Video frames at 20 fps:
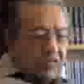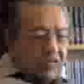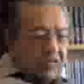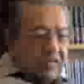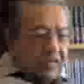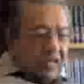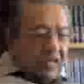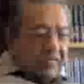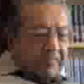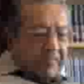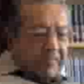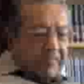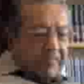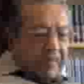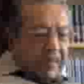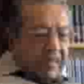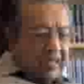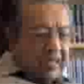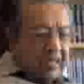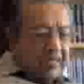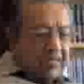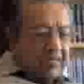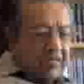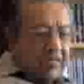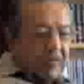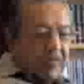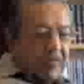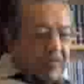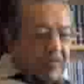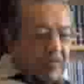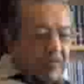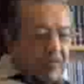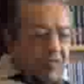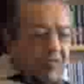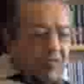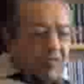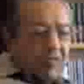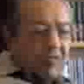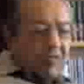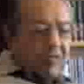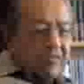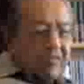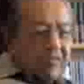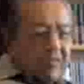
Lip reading: those times when there were no